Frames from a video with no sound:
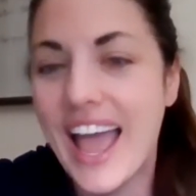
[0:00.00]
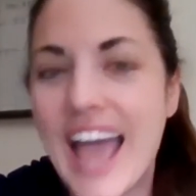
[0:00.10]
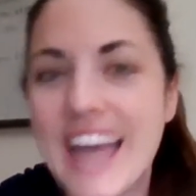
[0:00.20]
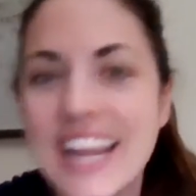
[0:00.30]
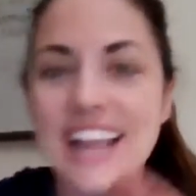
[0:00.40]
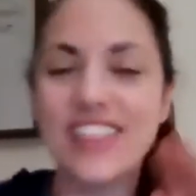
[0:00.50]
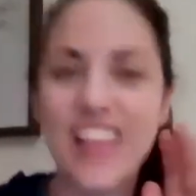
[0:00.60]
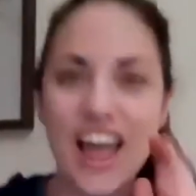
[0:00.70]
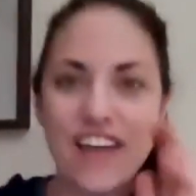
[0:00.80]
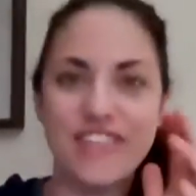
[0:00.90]
and I
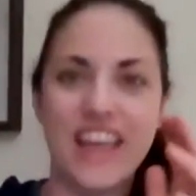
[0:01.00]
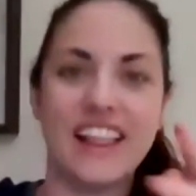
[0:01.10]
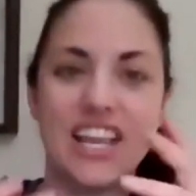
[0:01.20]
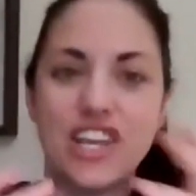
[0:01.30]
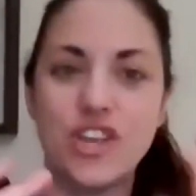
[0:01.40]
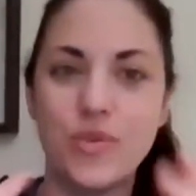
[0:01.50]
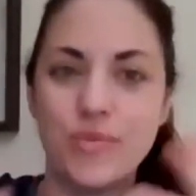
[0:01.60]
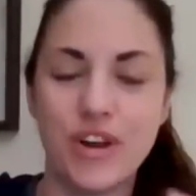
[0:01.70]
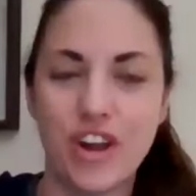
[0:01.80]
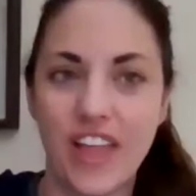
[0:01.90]
love that like you and
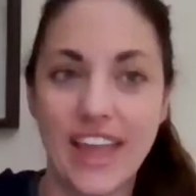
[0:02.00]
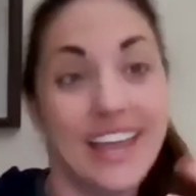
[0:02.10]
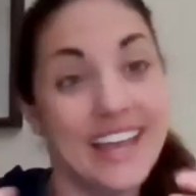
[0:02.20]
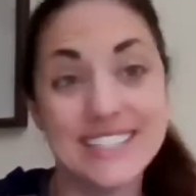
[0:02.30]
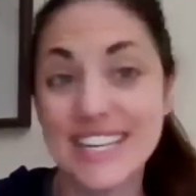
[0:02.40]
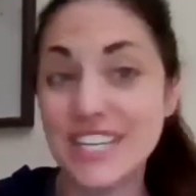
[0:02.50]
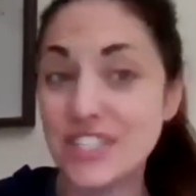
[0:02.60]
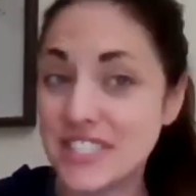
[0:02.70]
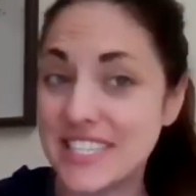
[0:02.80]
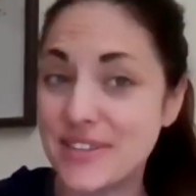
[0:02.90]
Mira, like it's
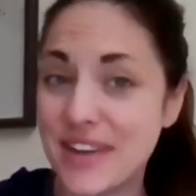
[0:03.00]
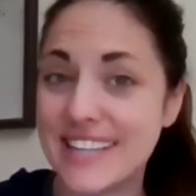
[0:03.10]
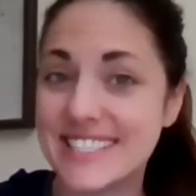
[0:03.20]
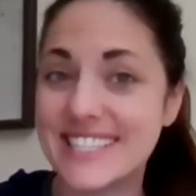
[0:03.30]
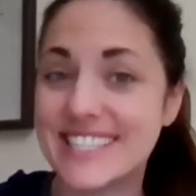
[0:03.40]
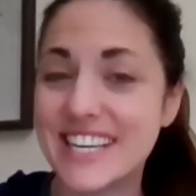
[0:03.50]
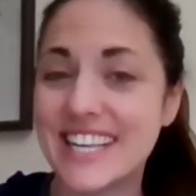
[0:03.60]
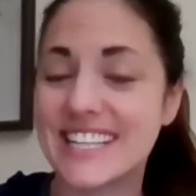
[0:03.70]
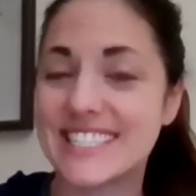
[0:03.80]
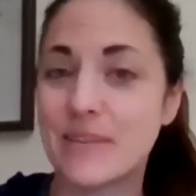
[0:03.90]
interesting, you guys, because look
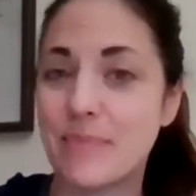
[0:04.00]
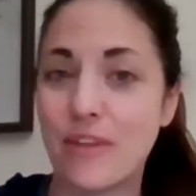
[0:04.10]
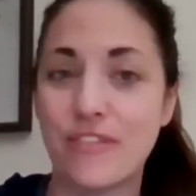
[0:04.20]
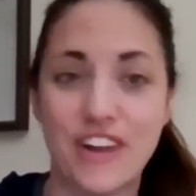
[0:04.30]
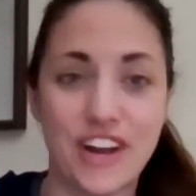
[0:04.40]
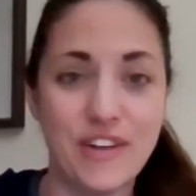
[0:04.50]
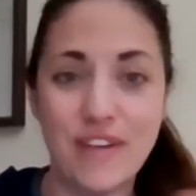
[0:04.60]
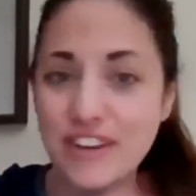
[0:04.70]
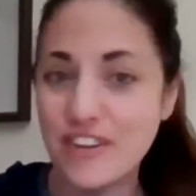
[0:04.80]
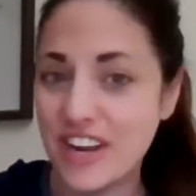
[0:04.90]
at this. They're both very
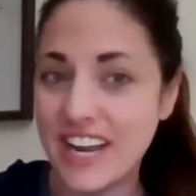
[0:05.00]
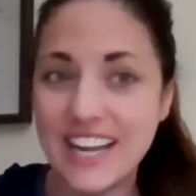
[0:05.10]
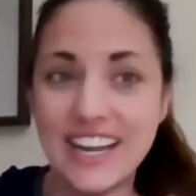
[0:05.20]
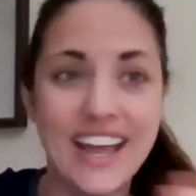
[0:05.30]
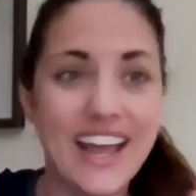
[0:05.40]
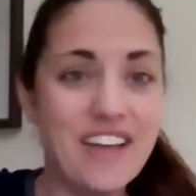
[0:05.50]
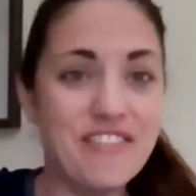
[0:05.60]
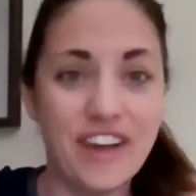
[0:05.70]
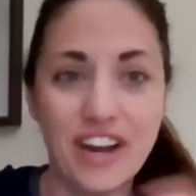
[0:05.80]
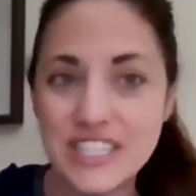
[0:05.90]
red green,
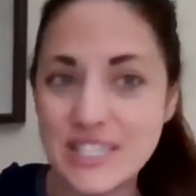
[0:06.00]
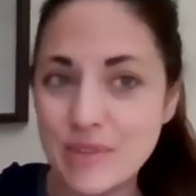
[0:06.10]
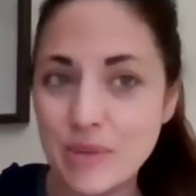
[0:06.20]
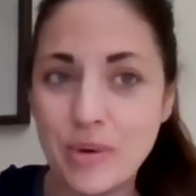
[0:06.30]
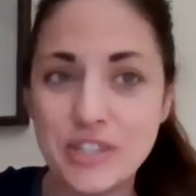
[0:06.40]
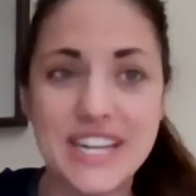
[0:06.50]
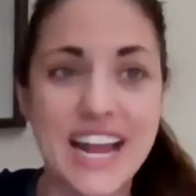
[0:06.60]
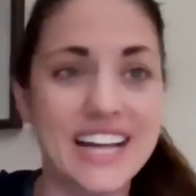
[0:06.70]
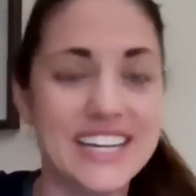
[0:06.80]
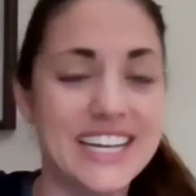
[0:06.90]
very similar
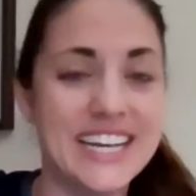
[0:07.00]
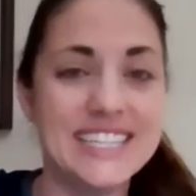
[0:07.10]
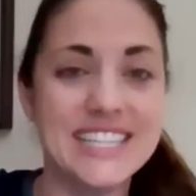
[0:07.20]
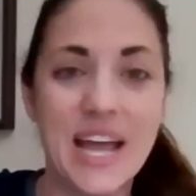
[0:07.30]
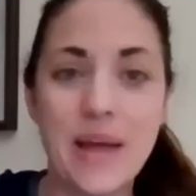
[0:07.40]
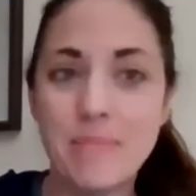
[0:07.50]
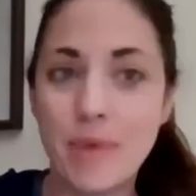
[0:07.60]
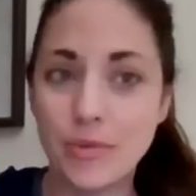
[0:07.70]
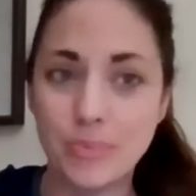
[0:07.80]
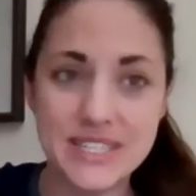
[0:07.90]
personalities,
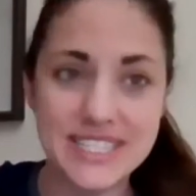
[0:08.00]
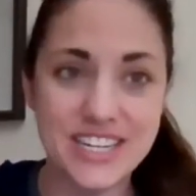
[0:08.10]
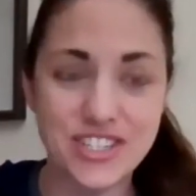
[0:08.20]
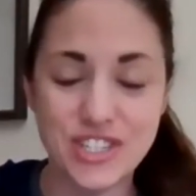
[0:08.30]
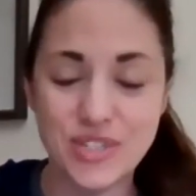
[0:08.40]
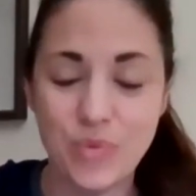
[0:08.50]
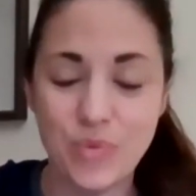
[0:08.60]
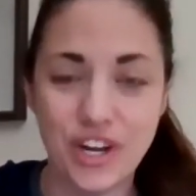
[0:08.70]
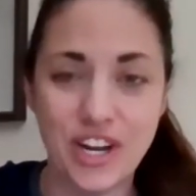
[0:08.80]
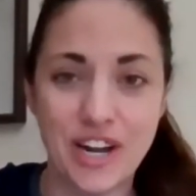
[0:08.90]
both presidentials
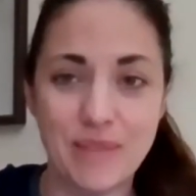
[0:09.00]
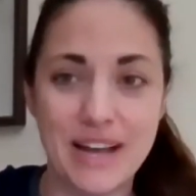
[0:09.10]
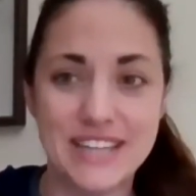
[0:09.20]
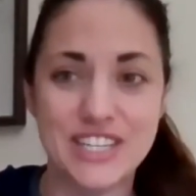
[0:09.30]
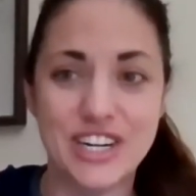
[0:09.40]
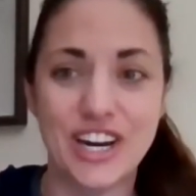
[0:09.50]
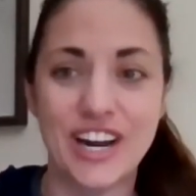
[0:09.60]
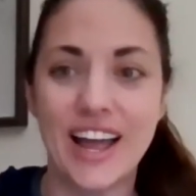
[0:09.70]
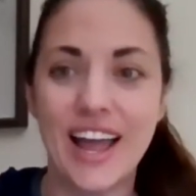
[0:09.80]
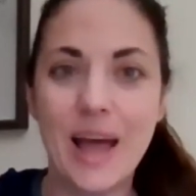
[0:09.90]
working on ambassador,
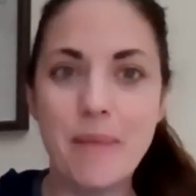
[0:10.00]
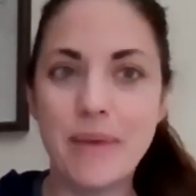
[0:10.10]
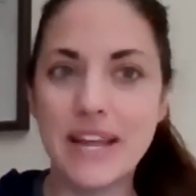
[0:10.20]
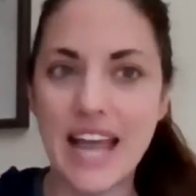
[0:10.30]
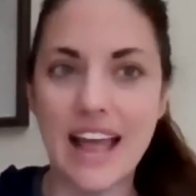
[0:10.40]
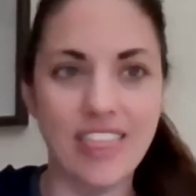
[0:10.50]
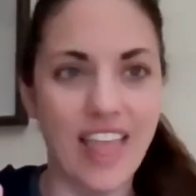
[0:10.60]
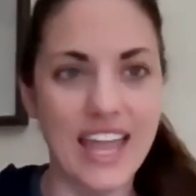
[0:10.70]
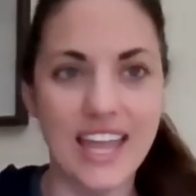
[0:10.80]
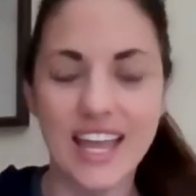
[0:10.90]
but yet
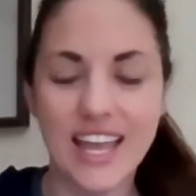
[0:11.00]
like